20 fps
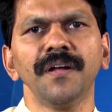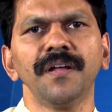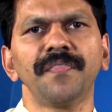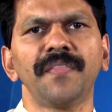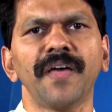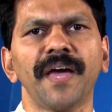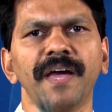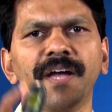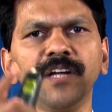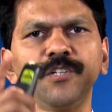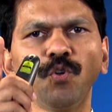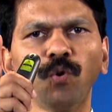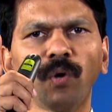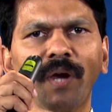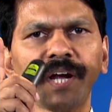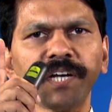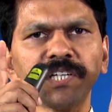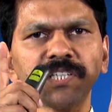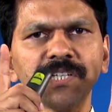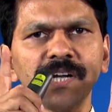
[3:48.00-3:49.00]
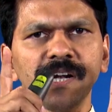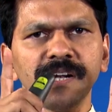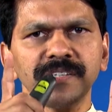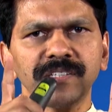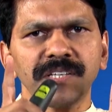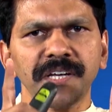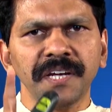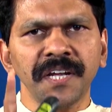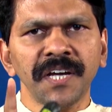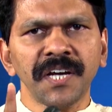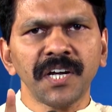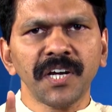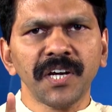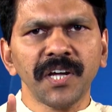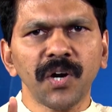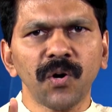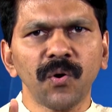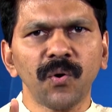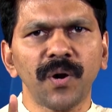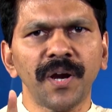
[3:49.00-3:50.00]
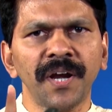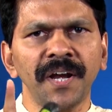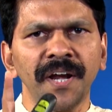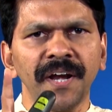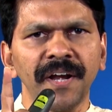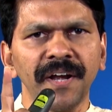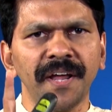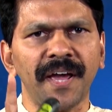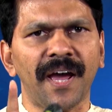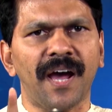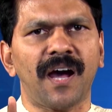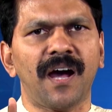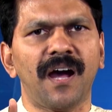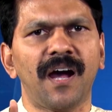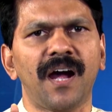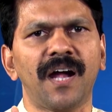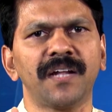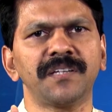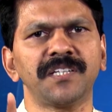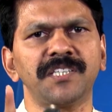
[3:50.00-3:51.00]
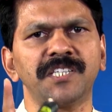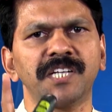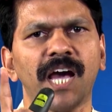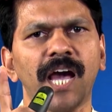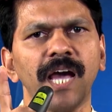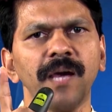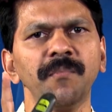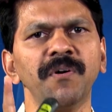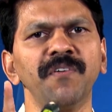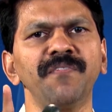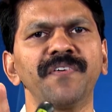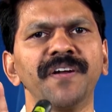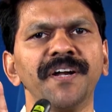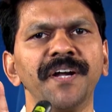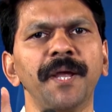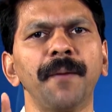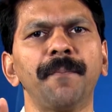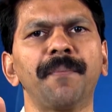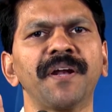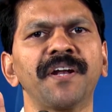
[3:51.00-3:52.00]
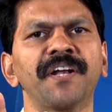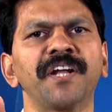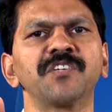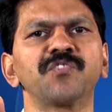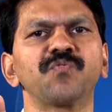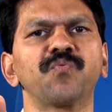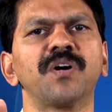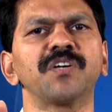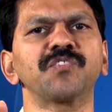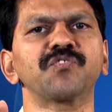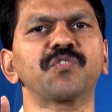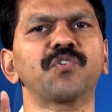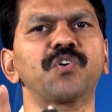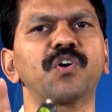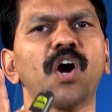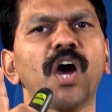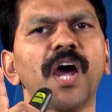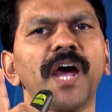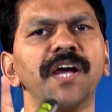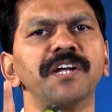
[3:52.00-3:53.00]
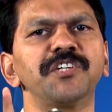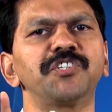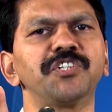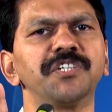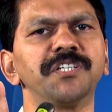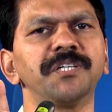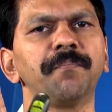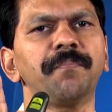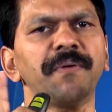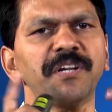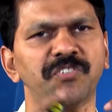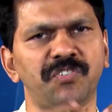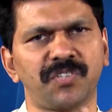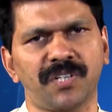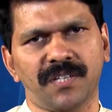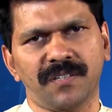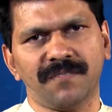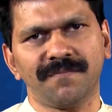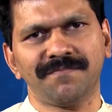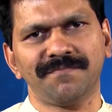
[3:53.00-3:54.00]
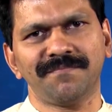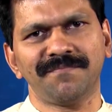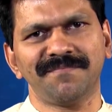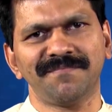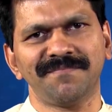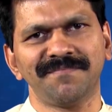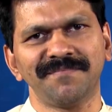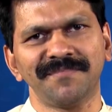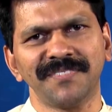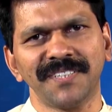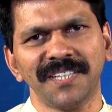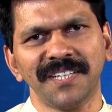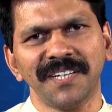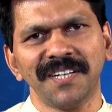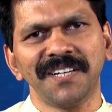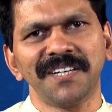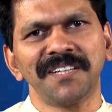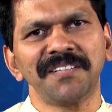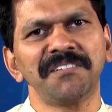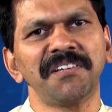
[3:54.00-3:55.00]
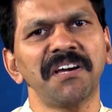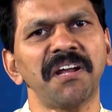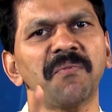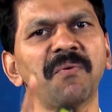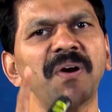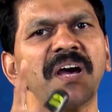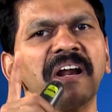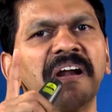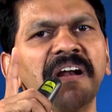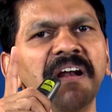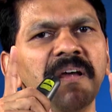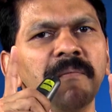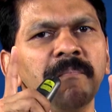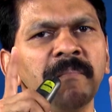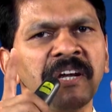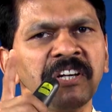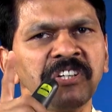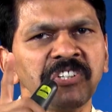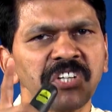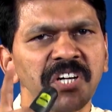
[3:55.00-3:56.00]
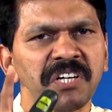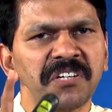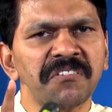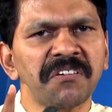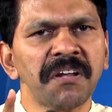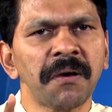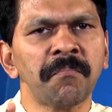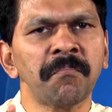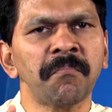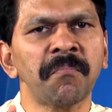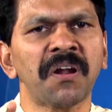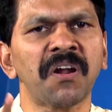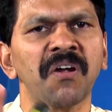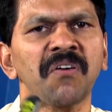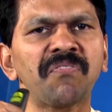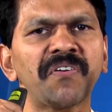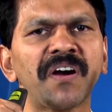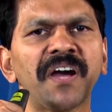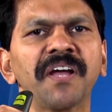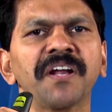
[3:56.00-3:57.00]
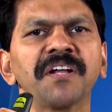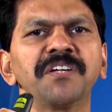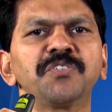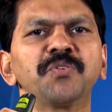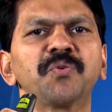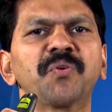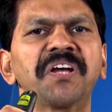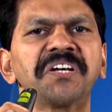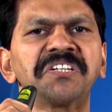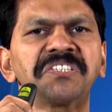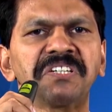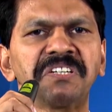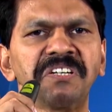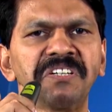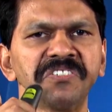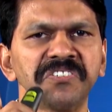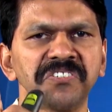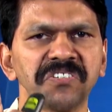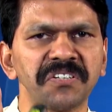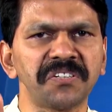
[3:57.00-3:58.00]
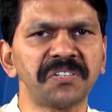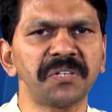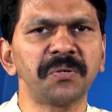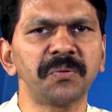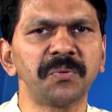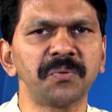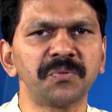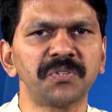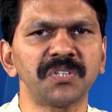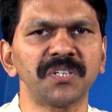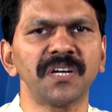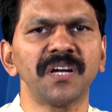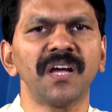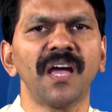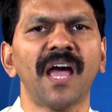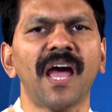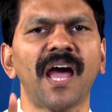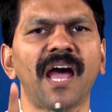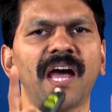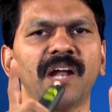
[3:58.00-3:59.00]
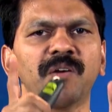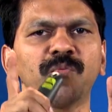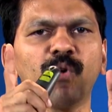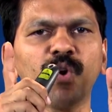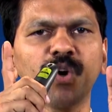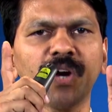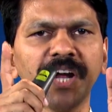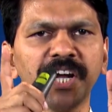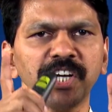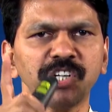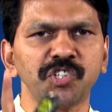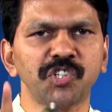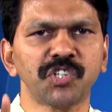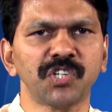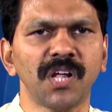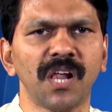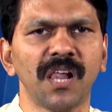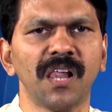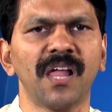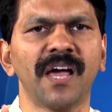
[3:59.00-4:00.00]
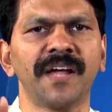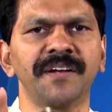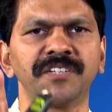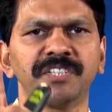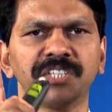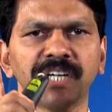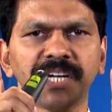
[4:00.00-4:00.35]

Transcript: The educational scenario in India at the time of independence was quite depressing. There were limited number of higher education institute and vocational and